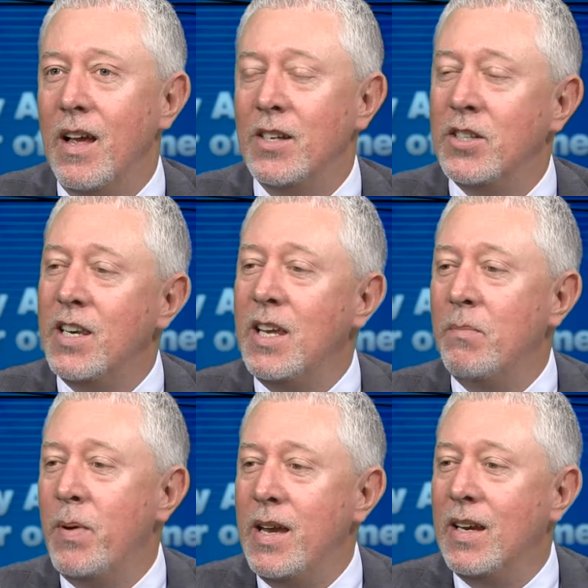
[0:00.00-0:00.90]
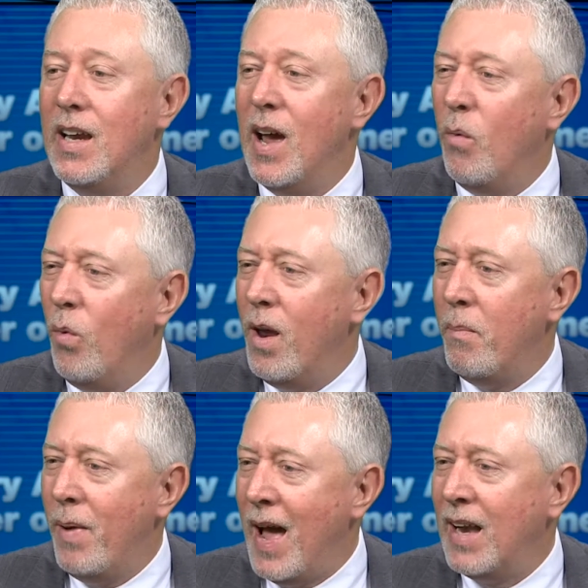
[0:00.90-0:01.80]
sneak peek at what a
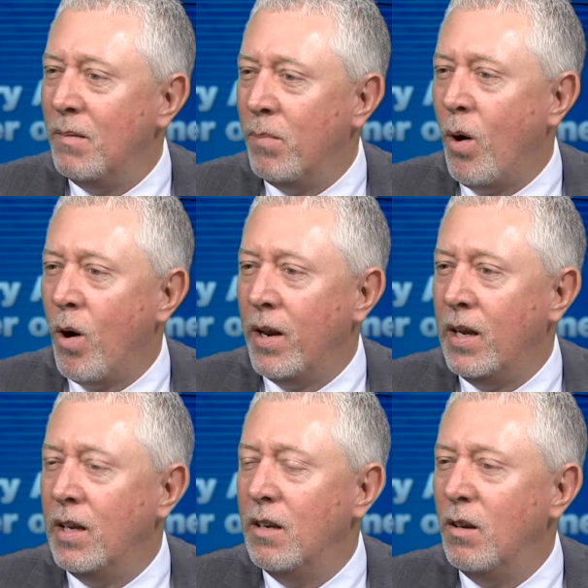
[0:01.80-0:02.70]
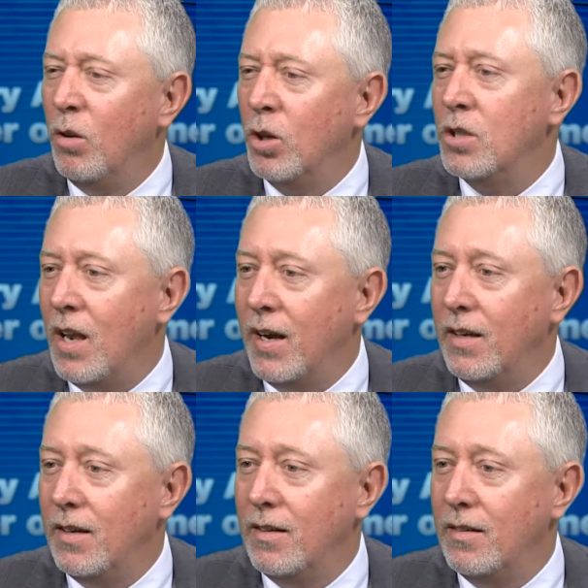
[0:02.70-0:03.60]
packing party looks like?